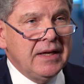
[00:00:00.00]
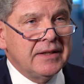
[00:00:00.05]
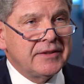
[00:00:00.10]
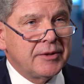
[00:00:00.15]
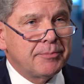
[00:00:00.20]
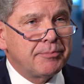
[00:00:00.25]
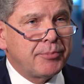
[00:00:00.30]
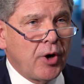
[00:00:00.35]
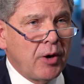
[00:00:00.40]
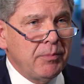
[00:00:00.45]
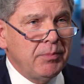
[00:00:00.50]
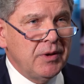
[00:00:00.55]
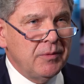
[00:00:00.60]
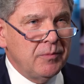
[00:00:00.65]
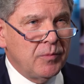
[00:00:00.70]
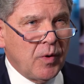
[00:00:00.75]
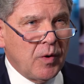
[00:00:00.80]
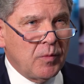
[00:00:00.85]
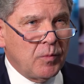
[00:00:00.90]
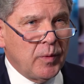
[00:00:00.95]
The
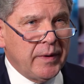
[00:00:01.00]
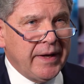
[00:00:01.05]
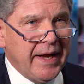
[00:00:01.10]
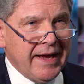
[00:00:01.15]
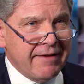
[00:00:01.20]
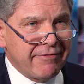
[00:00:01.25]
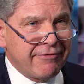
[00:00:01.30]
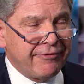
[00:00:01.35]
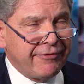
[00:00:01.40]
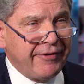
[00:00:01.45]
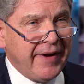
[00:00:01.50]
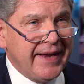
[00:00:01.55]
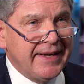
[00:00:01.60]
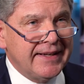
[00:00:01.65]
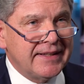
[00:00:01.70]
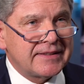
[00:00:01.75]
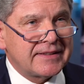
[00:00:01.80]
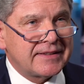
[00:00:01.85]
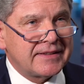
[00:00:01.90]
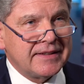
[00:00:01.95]
problem what we have
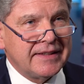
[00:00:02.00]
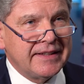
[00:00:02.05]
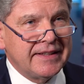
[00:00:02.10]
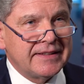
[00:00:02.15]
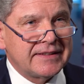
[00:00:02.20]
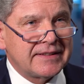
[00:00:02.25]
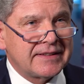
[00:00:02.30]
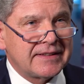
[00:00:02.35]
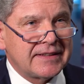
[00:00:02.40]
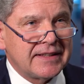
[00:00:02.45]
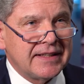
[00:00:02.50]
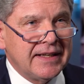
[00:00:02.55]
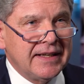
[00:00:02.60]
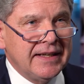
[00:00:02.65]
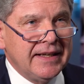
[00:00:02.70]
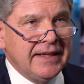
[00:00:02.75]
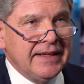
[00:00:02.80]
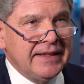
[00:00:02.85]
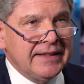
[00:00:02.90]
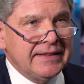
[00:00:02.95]
faced is
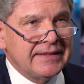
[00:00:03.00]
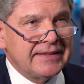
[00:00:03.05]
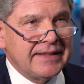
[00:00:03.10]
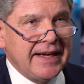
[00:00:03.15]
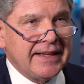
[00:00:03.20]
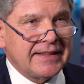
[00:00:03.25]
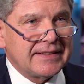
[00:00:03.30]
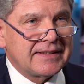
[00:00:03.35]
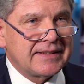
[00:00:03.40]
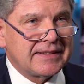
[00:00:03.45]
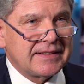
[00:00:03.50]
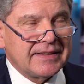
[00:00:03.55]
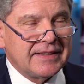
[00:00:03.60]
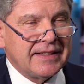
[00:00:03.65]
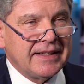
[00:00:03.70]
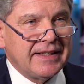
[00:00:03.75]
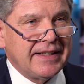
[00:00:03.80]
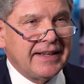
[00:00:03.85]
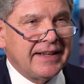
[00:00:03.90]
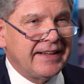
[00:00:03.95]
that
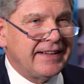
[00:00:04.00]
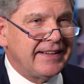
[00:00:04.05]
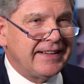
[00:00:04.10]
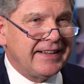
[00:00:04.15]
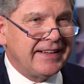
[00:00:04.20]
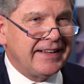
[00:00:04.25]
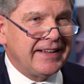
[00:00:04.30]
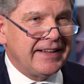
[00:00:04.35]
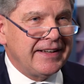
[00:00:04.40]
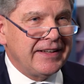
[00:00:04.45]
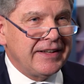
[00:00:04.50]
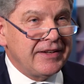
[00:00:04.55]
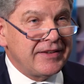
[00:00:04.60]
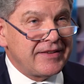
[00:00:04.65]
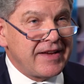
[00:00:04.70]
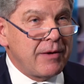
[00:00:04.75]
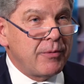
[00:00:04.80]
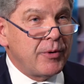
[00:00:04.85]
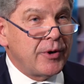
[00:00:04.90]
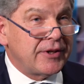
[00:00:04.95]
uh,
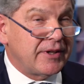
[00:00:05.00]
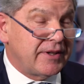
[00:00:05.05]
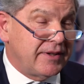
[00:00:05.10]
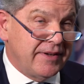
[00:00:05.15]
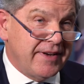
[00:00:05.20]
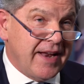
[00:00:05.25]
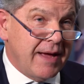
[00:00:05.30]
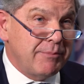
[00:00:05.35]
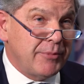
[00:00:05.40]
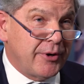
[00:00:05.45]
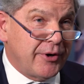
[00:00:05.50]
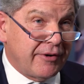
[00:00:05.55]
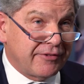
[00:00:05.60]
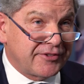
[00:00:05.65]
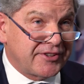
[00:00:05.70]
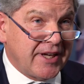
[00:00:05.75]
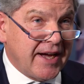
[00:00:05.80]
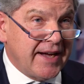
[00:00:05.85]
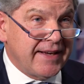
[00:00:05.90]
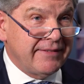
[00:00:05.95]
there were a number of
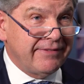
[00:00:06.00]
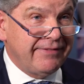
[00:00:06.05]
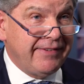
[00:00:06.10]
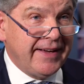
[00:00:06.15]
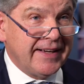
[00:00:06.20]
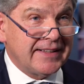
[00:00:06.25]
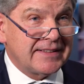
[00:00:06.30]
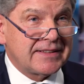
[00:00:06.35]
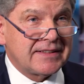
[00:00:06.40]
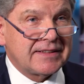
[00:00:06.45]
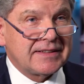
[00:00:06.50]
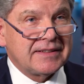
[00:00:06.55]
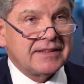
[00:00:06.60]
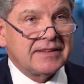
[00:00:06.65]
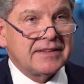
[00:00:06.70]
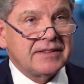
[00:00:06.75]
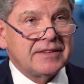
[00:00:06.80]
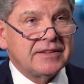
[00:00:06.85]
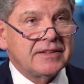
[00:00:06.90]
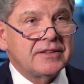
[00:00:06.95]
side effects,
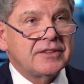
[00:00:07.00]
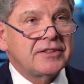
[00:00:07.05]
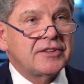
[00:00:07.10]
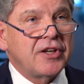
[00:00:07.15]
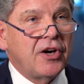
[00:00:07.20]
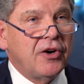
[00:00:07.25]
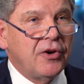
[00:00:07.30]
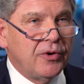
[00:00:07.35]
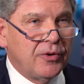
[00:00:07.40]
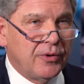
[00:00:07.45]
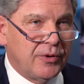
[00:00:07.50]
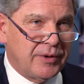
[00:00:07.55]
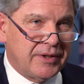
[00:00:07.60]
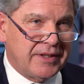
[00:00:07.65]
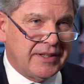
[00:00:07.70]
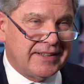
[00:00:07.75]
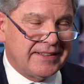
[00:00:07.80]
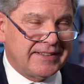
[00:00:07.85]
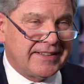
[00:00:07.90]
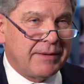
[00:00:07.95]
so
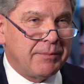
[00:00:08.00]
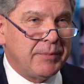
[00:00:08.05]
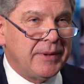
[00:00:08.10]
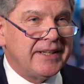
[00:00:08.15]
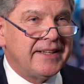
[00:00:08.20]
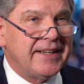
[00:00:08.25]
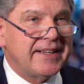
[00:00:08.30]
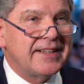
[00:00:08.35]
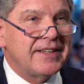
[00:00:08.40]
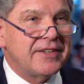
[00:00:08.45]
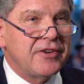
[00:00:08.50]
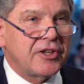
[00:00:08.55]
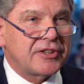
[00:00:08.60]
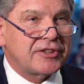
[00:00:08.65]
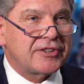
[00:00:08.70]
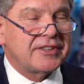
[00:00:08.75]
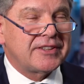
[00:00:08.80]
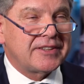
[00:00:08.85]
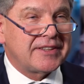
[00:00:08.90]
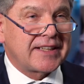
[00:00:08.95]
uh, that we did
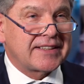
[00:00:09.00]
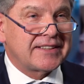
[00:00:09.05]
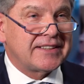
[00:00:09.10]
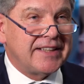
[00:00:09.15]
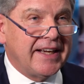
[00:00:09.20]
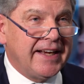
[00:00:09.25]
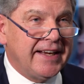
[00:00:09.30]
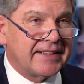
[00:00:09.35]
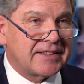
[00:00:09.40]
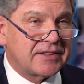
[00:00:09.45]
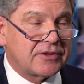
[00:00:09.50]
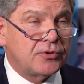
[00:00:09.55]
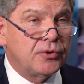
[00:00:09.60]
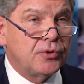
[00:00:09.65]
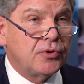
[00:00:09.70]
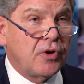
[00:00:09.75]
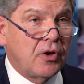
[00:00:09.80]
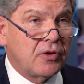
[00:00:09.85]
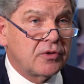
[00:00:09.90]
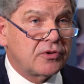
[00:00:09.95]
not succeed
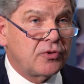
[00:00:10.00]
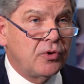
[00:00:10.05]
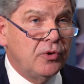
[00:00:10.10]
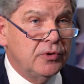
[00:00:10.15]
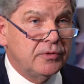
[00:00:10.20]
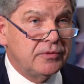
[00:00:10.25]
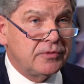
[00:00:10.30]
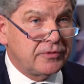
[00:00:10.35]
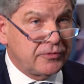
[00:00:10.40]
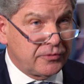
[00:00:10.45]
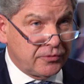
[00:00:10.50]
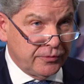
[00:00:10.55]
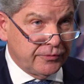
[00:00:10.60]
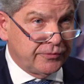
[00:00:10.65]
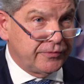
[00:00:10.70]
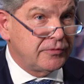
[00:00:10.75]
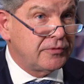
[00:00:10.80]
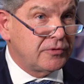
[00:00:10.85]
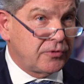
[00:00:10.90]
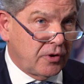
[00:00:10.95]
to conclude,
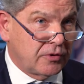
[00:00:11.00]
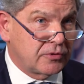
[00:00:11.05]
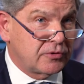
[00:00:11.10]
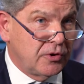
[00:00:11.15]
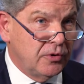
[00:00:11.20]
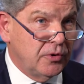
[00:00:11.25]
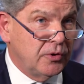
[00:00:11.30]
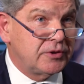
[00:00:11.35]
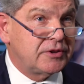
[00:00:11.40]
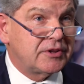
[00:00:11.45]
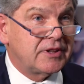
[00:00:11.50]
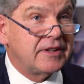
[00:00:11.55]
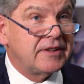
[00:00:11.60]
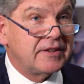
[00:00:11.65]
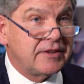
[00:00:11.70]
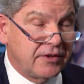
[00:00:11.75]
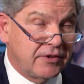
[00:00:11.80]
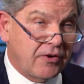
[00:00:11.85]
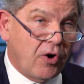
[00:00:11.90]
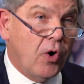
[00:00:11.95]
to conclude
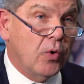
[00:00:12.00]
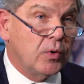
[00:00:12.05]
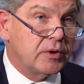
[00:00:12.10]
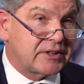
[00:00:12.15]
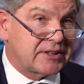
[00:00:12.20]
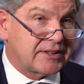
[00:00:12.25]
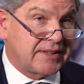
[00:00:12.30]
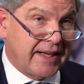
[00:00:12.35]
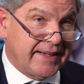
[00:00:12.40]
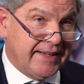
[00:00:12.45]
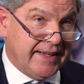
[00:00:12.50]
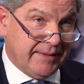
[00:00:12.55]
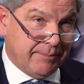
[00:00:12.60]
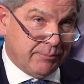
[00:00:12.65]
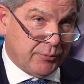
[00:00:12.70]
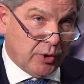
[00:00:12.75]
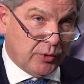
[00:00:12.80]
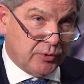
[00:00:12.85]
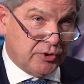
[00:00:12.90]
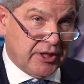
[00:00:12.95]
the whole study
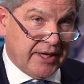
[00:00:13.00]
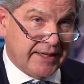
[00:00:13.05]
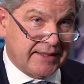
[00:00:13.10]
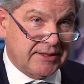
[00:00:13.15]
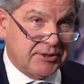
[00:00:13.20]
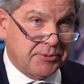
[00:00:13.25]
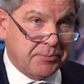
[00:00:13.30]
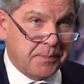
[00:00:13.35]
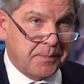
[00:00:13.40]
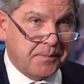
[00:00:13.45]
project.